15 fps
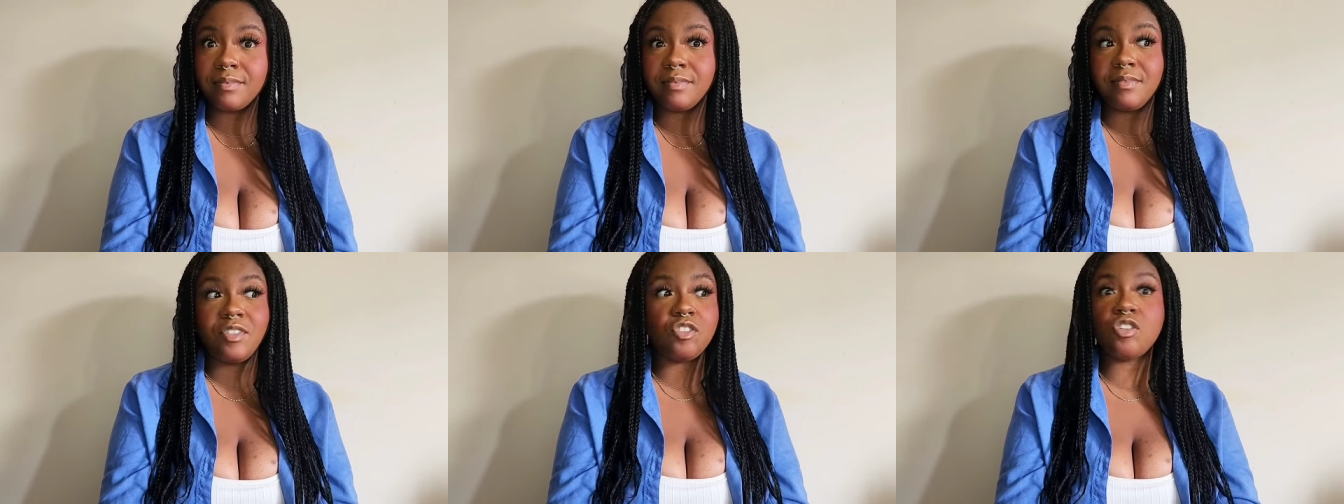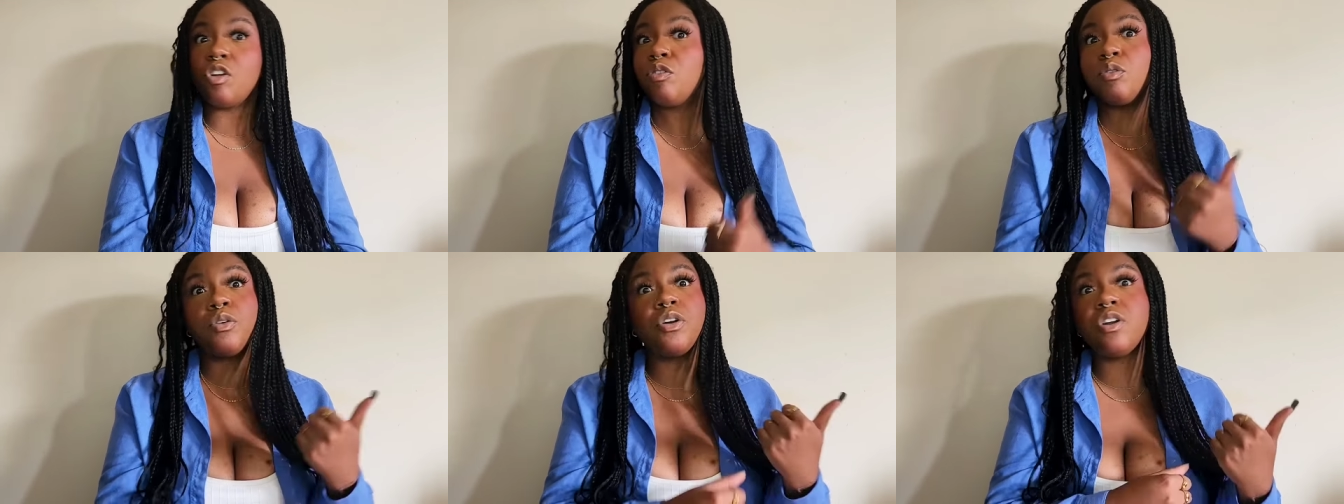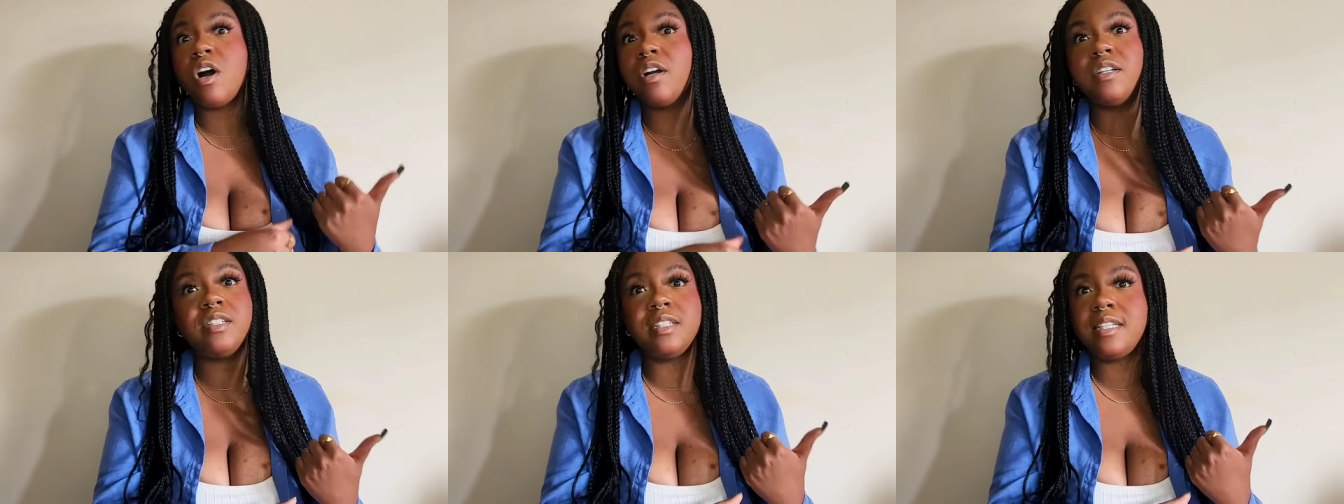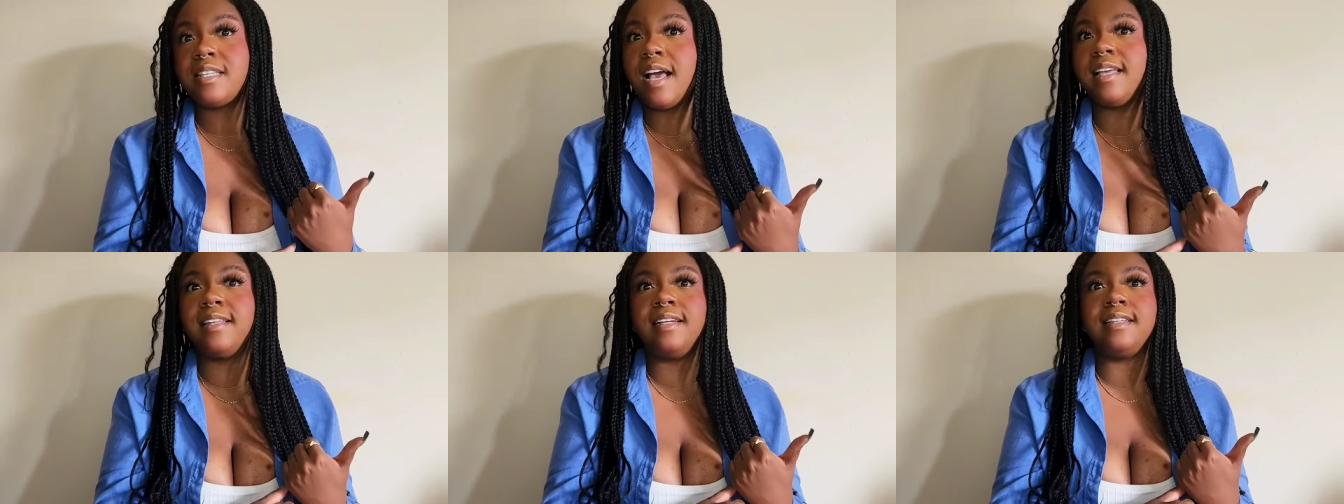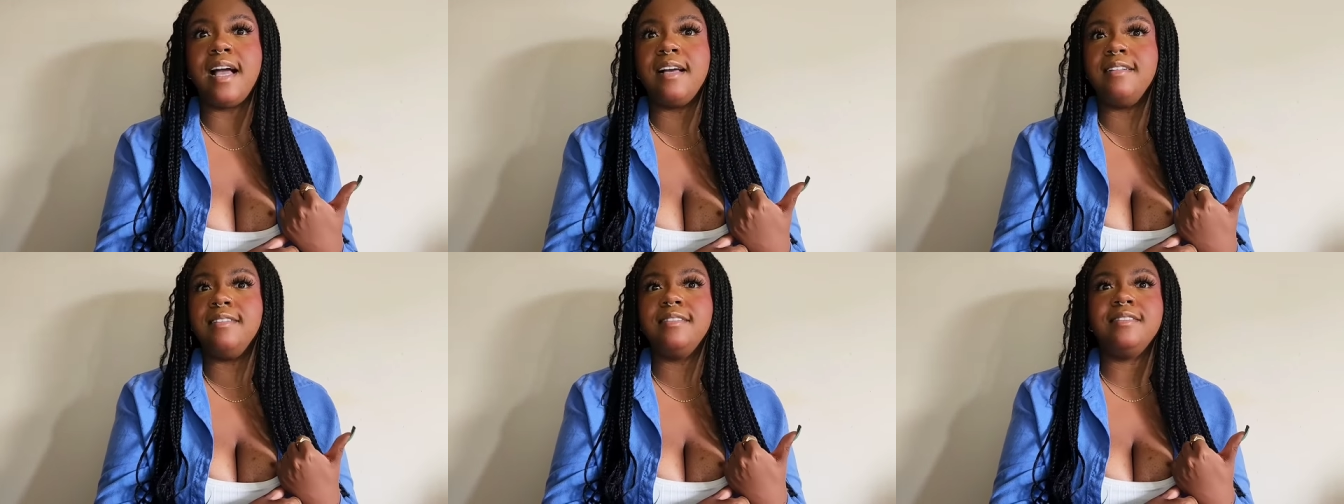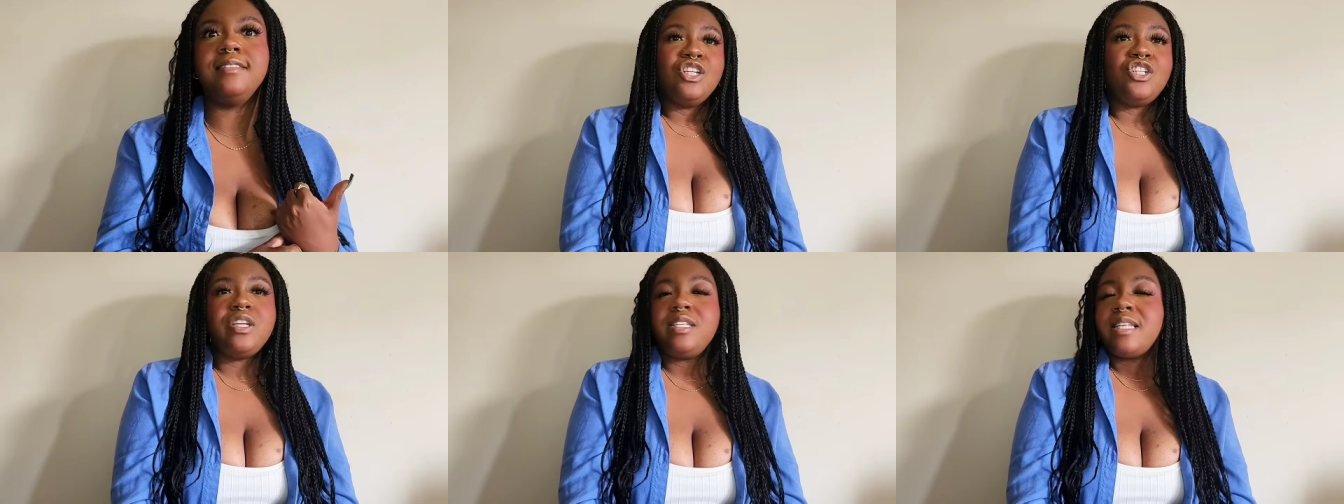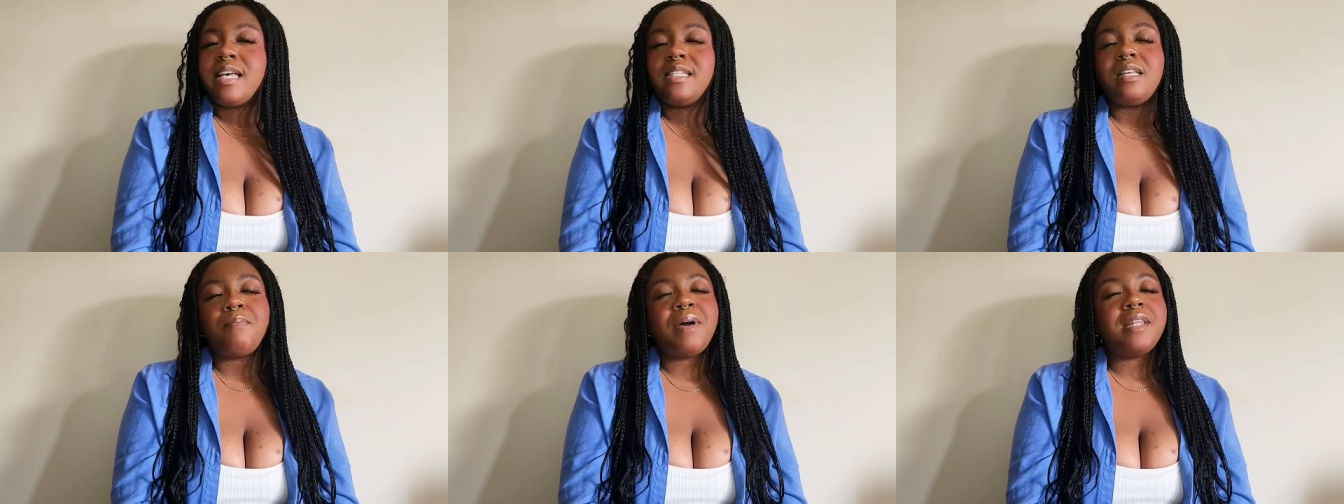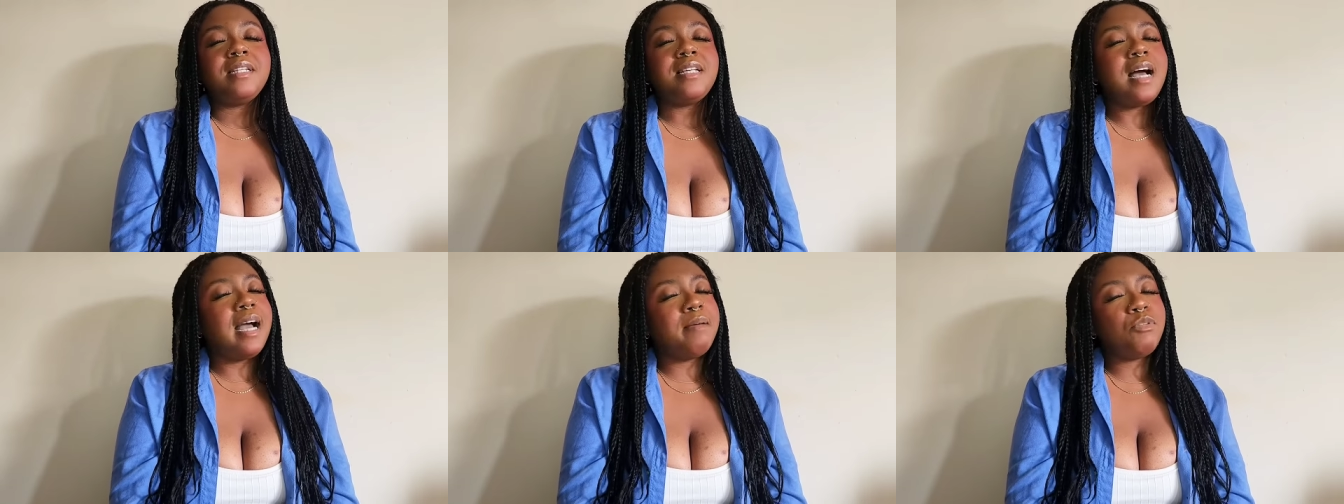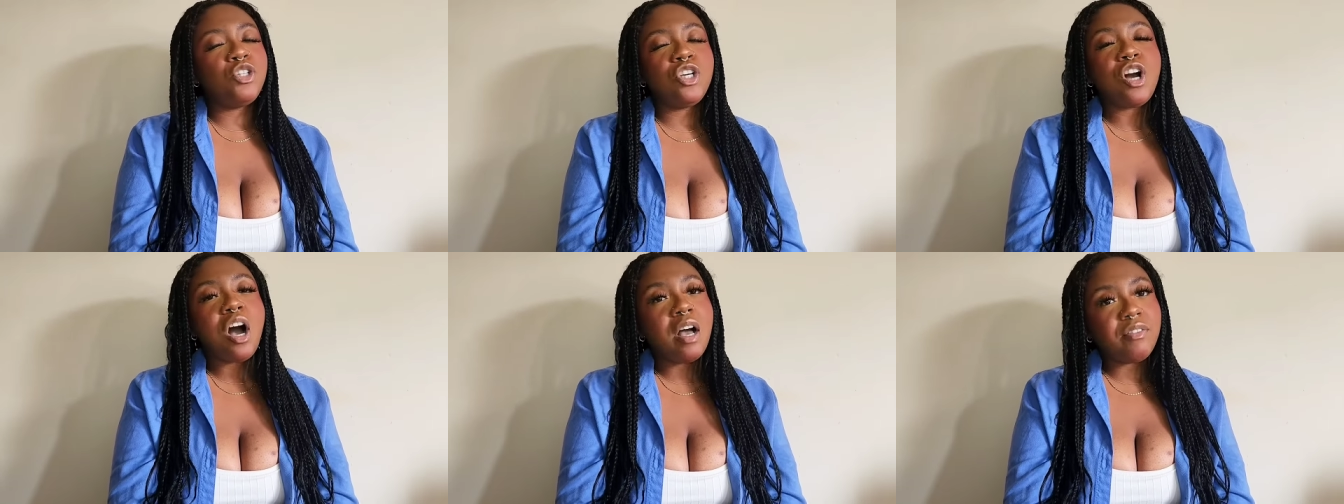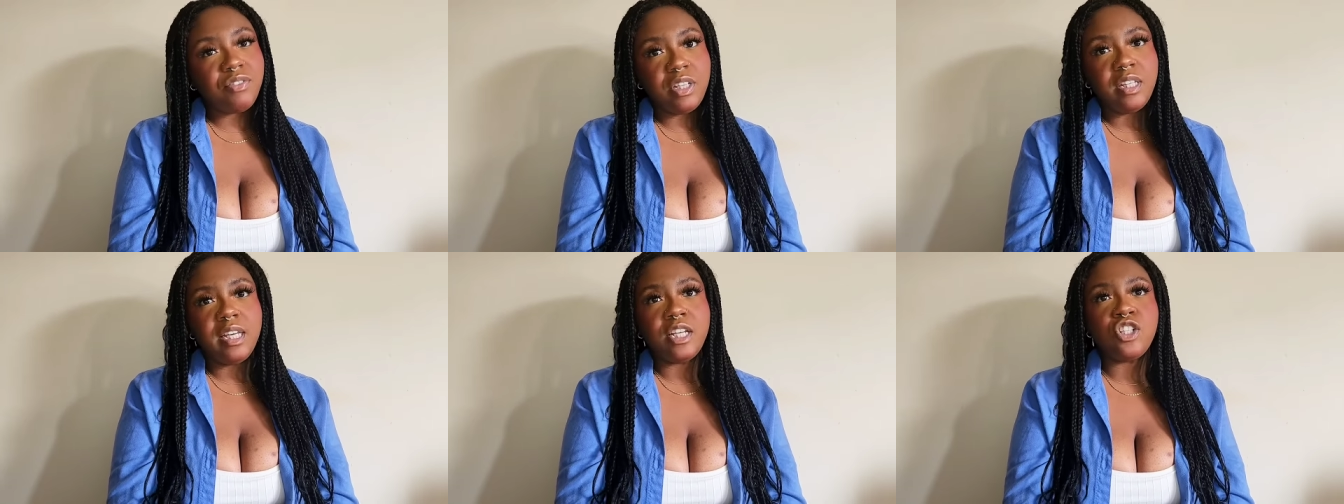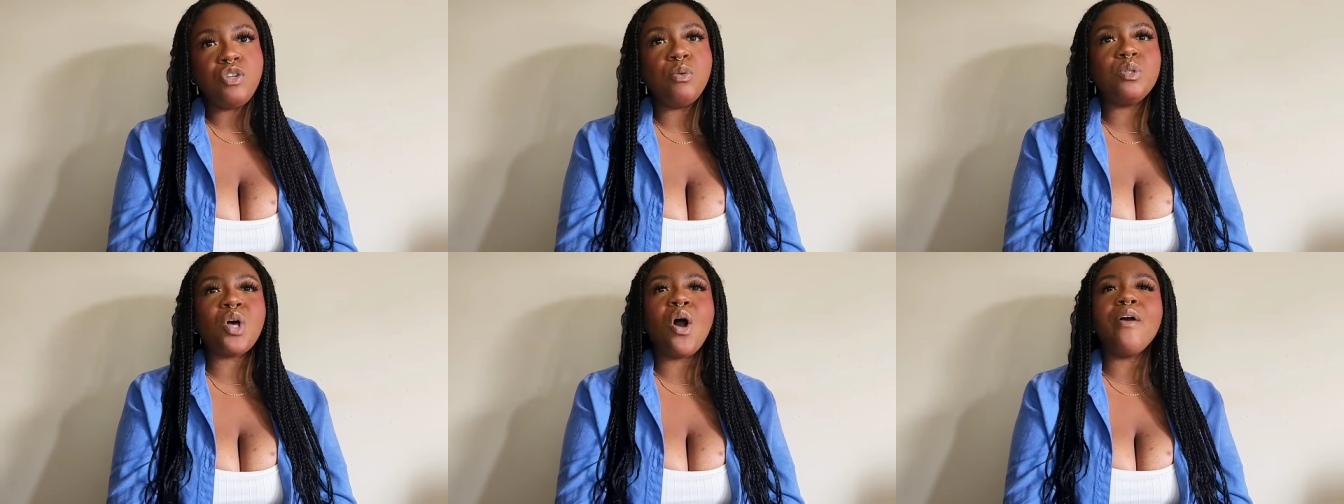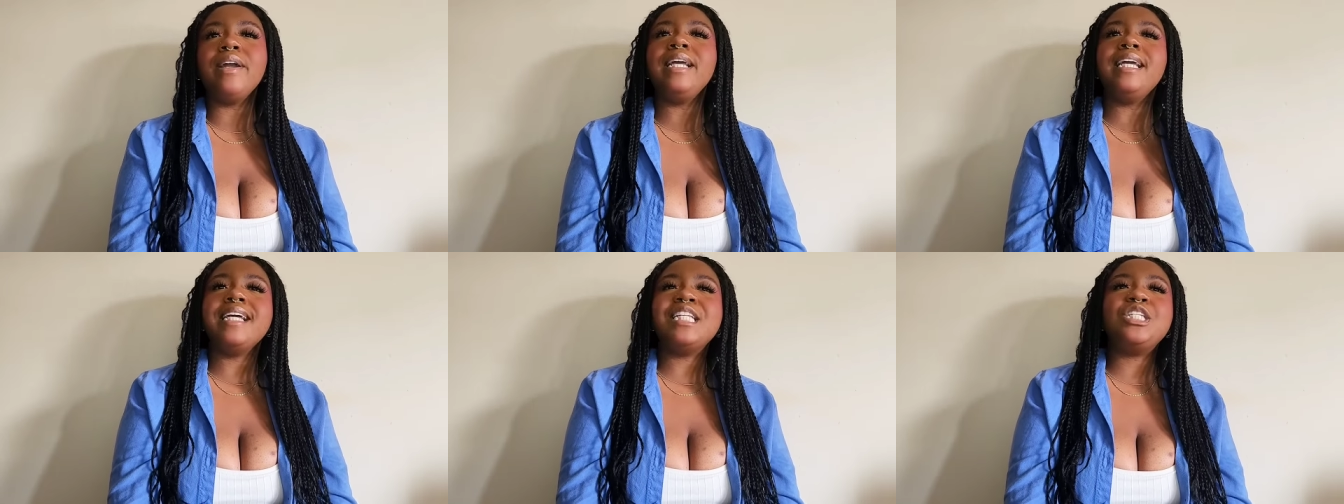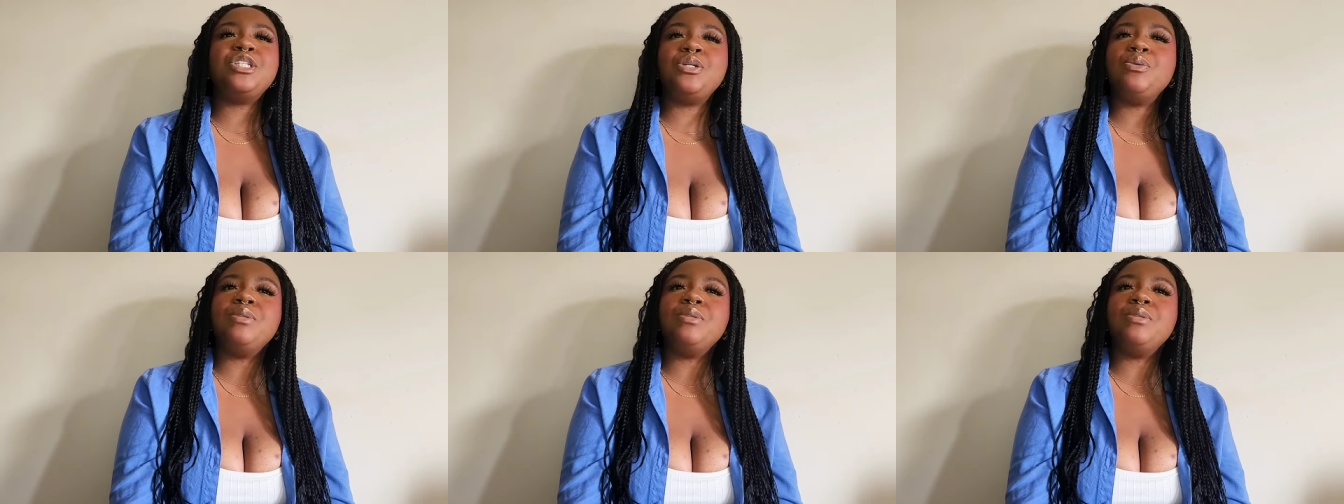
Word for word: Just gonna throw your daughter to the side like that. She says that by the time she caught feelings, she was already in too